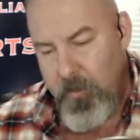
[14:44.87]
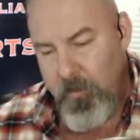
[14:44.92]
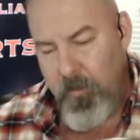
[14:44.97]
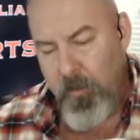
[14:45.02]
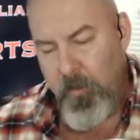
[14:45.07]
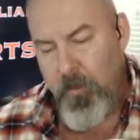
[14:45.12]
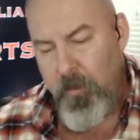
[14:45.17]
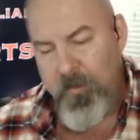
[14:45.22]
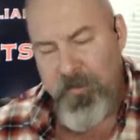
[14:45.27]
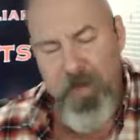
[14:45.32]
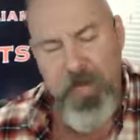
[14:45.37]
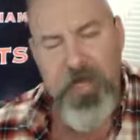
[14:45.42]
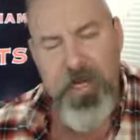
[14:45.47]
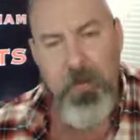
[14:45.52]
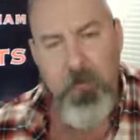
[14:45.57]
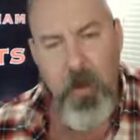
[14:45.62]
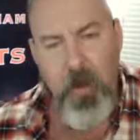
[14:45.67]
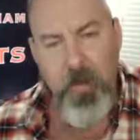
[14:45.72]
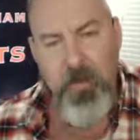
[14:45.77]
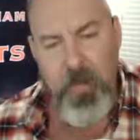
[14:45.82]
the reason I
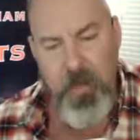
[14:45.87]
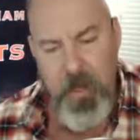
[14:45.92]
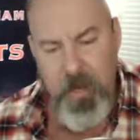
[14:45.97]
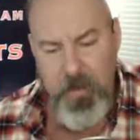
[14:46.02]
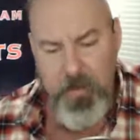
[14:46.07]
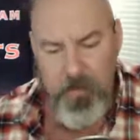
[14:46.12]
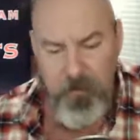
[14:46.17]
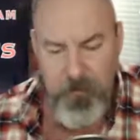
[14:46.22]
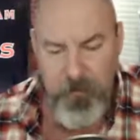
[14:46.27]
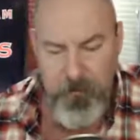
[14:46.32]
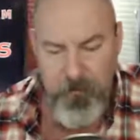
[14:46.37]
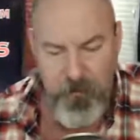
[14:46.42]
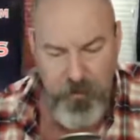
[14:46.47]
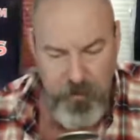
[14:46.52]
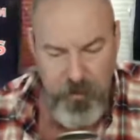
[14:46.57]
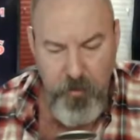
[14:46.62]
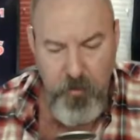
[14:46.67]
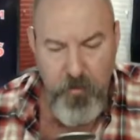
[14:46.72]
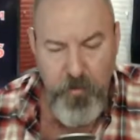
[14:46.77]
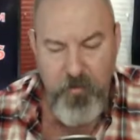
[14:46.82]
came on tonight is
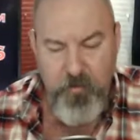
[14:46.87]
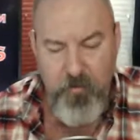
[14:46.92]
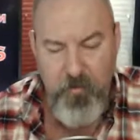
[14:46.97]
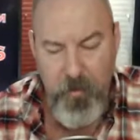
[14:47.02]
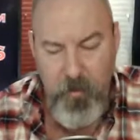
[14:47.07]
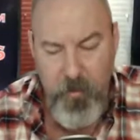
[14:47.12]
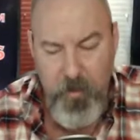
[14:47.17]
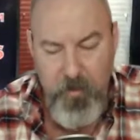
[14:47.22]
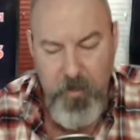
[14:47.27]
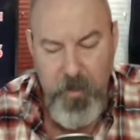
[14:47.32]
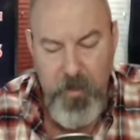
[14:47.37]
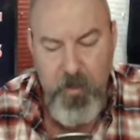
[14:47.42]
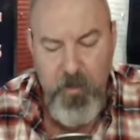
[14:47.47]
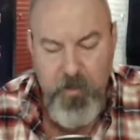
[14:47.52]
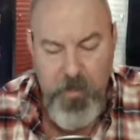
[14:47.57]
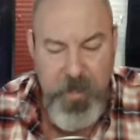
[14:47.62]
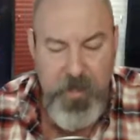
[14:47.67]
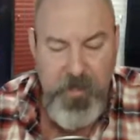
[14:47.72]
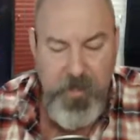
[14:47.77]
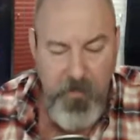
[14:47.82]
for 2 reasons. I want to tell you
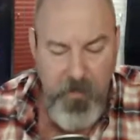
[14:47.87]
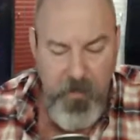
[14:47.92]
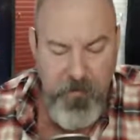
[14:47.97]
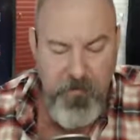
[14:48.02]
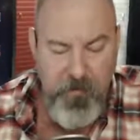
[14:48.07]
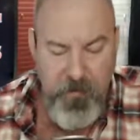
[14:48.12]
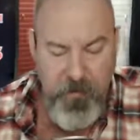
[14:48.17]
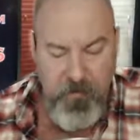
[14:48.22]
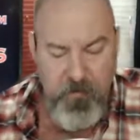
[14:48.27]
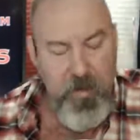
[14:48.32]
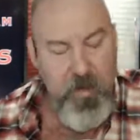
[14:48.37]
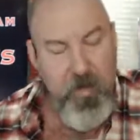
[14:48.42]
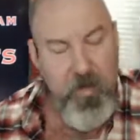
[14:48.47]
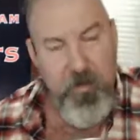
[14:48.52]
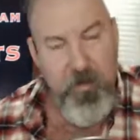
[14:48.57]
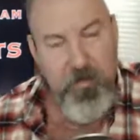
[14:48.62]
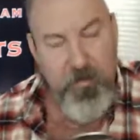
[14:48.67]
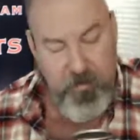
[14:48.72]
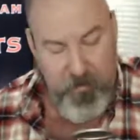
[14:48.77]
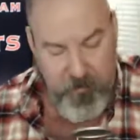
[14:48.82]
thank you after this
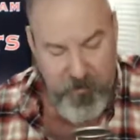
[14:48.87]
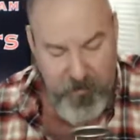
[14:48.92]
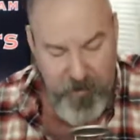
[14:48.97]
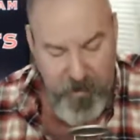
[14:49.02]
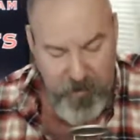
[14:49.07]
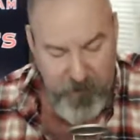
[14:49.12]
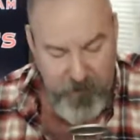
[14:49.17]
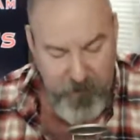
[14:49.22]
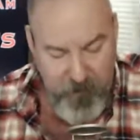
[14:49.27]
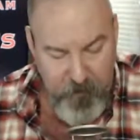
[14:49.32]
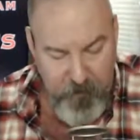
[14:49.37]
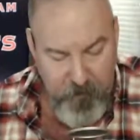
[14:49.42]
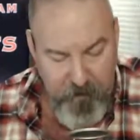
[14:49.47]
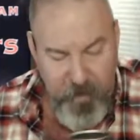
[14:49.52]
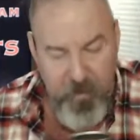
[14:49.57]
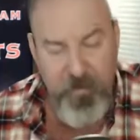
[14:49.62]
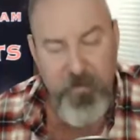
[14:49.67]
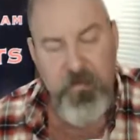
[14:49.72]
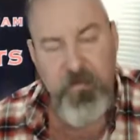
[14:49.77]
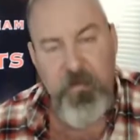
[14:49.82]
successful,
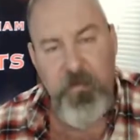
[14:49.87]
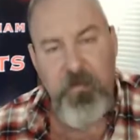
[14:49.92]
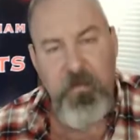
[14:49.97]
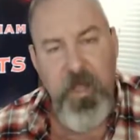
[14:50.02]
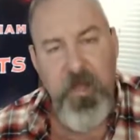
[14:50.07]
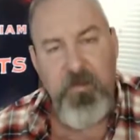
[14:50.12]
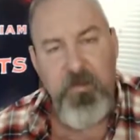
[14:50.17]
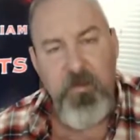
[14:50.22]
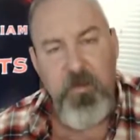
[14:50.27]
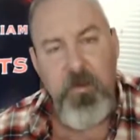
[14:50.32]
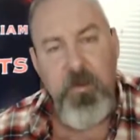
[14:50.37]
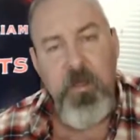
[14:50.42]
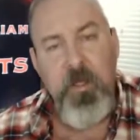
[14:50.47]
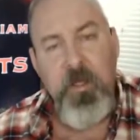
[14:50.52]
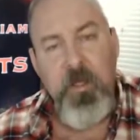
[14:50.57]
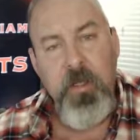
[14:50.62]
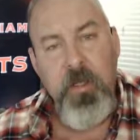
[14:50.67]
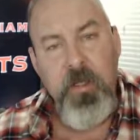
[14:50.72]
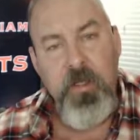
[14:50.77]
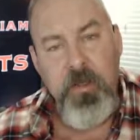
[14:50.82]
very successful
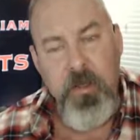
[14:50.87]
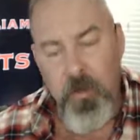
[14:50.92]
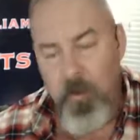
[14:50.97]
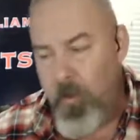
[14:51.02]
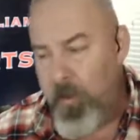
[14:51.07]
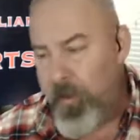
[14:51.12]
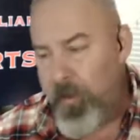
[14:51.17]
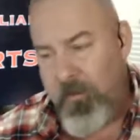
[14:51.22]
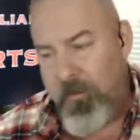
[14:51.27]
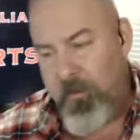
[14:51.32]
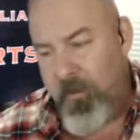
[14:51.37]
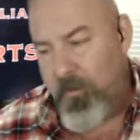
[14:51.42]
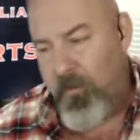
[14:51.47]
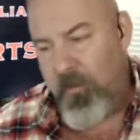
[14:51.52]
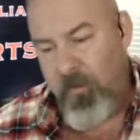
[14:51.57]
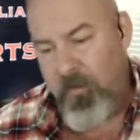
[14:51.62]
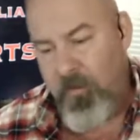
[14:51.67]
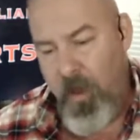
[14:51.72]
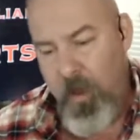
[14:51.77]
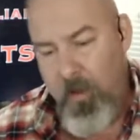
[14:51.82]
2 weeks. This
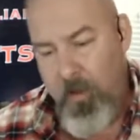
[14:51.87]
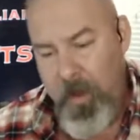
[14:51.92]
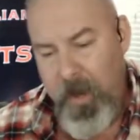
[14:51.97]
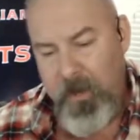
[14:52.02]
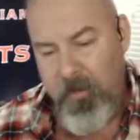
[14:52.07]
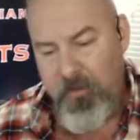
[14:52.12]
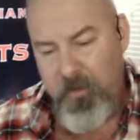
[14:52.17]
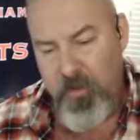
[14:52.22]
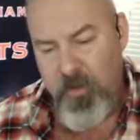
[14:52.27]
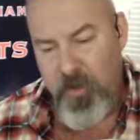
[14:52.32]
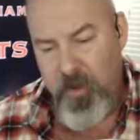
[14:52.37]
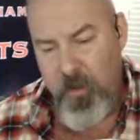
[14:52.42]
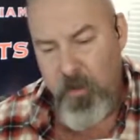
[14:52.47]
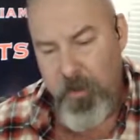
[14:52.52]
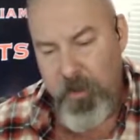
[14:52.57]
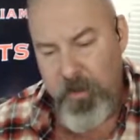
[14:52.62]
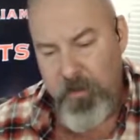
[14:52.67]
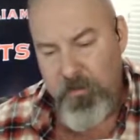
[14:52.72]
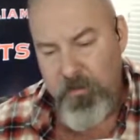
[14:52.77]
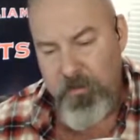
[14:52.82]
is amazing 2
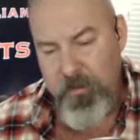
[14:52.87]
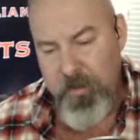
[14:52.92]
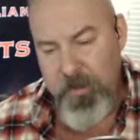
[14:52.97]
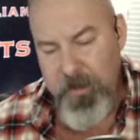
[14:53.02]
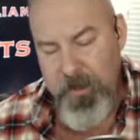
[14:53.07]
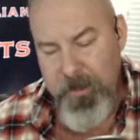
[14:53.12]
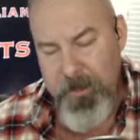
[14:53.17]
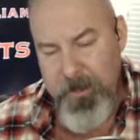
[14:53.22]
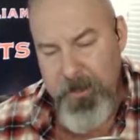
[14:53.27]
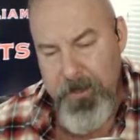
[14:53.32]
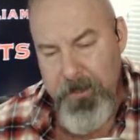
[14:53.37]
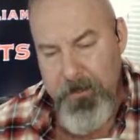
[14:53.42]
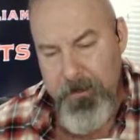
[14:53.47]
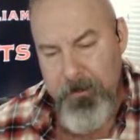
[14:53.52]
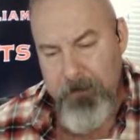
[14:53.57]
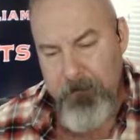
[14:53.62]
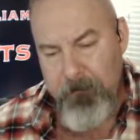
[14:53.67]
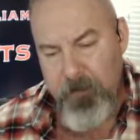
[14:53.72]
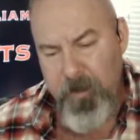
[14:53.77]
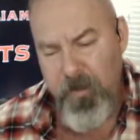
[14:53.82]
weeks.
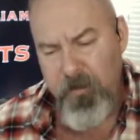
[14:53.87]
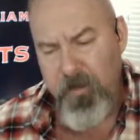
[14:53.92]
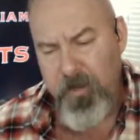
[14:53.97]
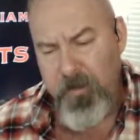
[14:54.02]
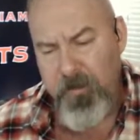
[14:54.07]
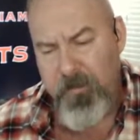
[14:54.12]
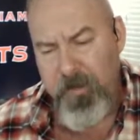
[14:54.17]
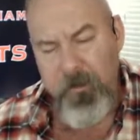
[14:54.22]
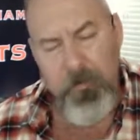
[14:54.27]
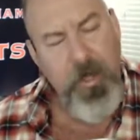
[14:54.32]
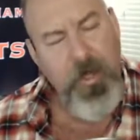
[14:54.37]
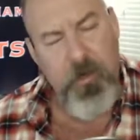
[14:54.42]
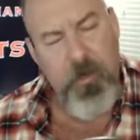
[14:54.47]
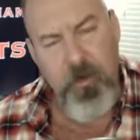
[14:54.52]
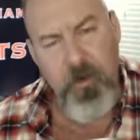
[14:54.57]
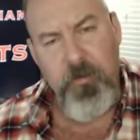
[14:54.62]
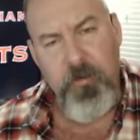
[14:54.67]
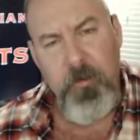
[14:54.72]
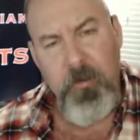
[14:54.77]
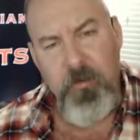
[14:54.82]
Didn't really seem like
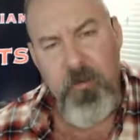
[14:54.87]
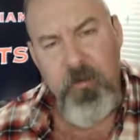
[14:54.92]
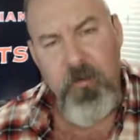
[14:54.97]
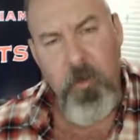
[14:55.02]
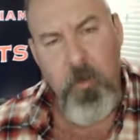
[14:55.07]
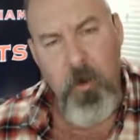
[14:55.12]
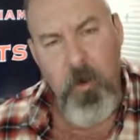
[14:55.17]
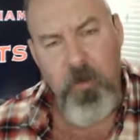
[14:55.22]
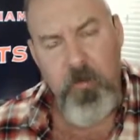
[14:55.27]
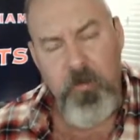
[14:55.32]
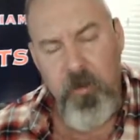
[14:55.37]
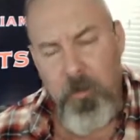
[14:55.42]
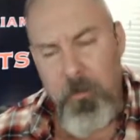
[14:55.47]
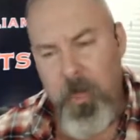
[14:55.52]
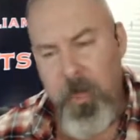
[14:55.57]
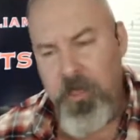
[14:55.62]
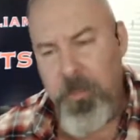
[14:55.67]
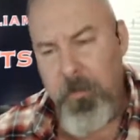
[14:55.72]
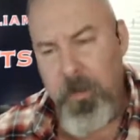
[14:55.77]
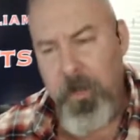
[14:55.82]
Christmas because I worked so
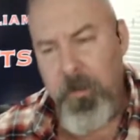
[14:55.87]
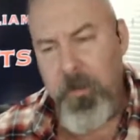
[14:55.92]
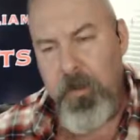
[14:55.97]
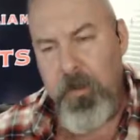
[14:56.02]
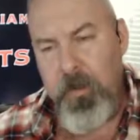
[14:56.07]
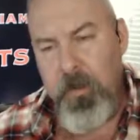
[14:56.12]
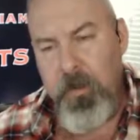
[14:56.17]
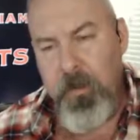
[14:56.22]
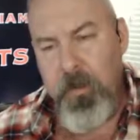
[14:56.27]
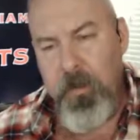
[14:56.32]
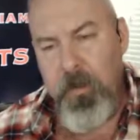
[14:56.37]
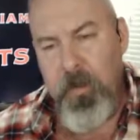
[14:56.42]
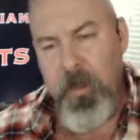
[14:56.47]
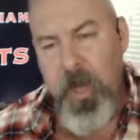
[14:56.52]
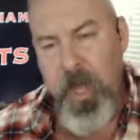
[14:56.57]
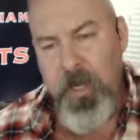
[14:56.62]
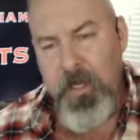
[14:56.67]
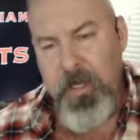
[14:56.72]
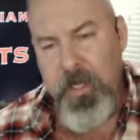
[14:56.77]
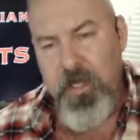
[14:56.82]
much, but
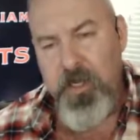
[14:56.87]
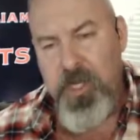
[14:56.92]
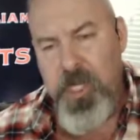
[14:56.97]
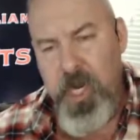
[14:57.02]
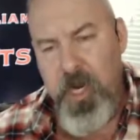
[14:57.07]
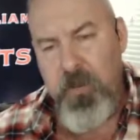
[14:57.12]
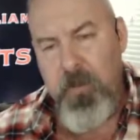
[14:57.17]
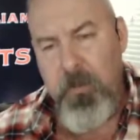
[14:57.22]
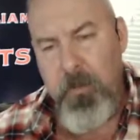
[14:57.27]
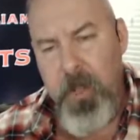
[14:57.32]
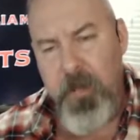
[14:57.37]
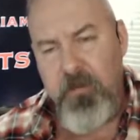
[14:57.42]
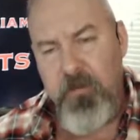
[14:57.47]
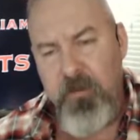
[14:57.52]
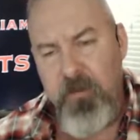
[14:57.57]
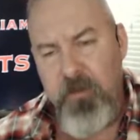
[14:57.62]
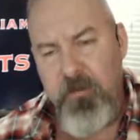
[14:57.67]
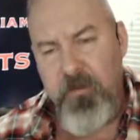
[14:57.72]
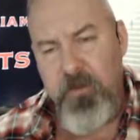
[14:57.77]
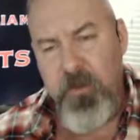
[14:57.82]
I did share the
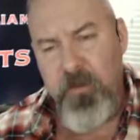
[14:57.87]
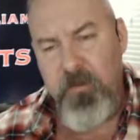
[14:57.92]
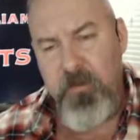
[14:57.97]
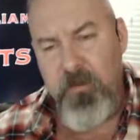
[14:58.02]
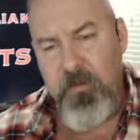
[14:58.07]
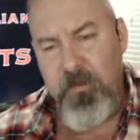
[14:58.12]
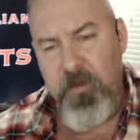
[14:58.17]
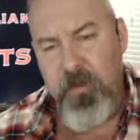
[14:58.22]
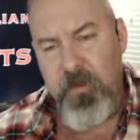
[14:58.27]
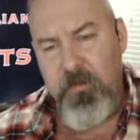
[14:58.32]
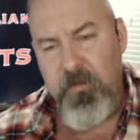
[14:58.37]
message of this